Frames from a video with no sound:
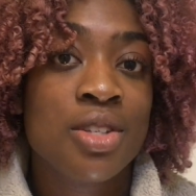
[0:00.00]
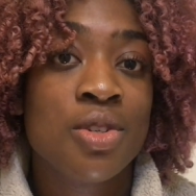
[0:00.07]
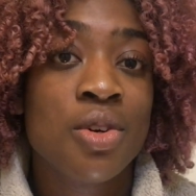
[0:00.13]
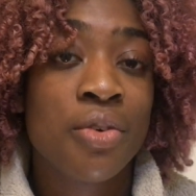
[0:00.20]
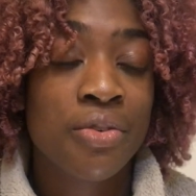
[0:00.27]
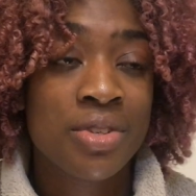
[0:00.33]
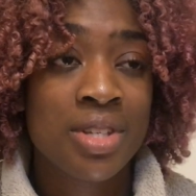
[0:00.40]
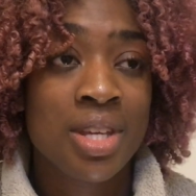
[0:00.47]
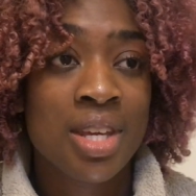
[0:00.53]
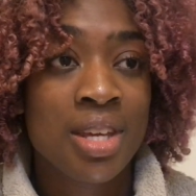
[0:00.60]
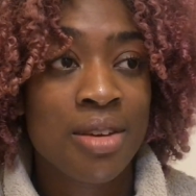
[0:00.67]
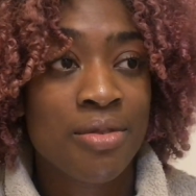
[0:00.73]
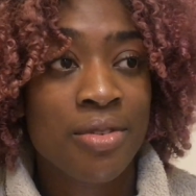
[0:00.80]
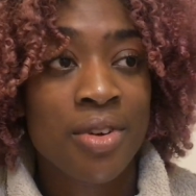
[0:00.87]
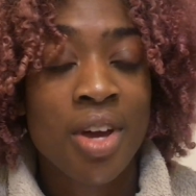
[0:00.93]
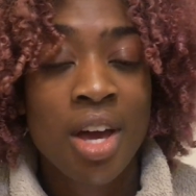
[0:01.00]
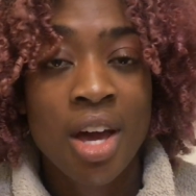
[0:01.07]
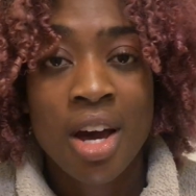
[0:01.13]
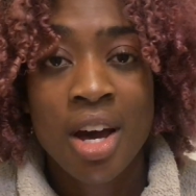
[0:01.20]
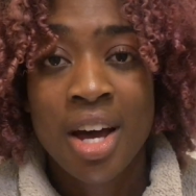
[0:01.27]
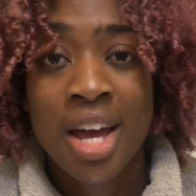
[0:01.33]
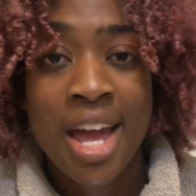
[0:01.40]
So obviously if
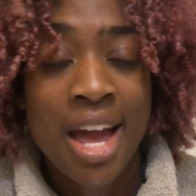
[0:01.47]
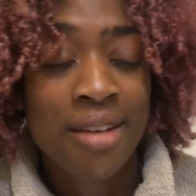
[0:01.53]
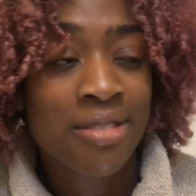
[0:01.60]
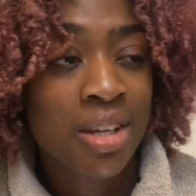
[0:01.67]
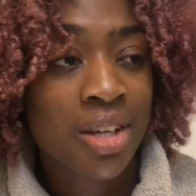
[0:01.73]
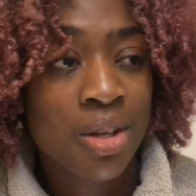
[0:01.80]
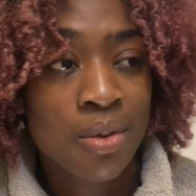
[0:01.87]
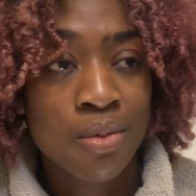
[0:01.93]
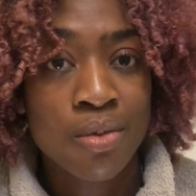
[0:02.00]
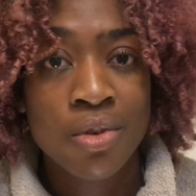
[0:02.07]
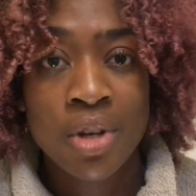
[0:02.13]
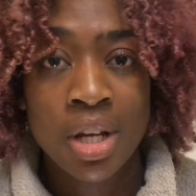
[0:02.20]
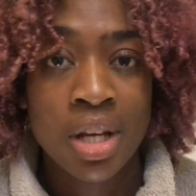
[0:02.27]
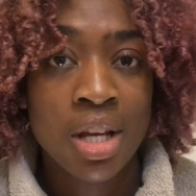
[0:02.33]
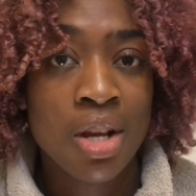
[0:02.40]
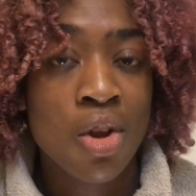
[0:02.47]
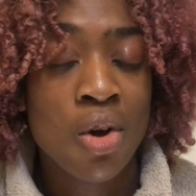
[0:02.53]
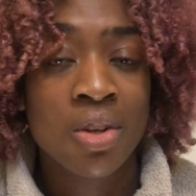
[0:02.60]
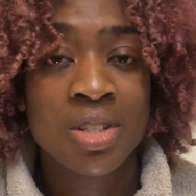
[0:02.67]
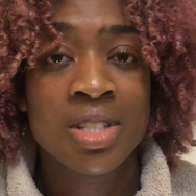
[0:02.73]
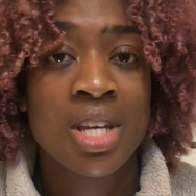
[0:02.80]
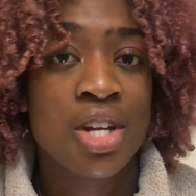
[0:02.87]
I have like a really
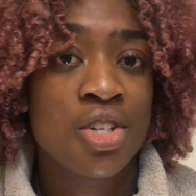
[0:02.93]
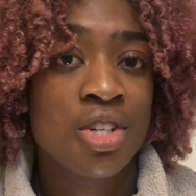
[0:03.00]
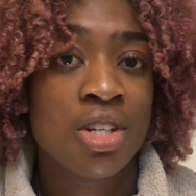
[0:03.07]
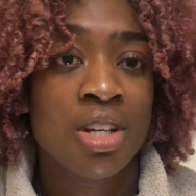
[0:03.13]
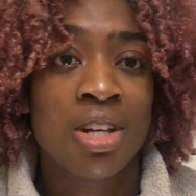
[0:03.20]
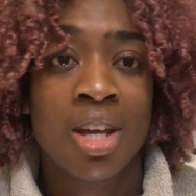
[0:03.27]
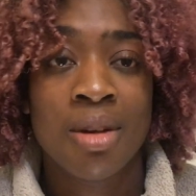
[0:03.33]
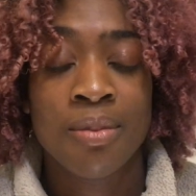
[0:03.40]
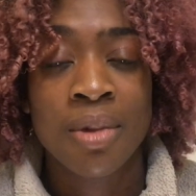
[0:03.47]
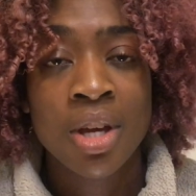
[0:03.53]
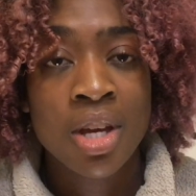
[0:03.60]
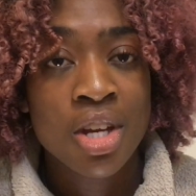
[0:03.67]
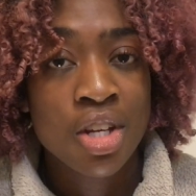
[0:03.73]
long session and I'm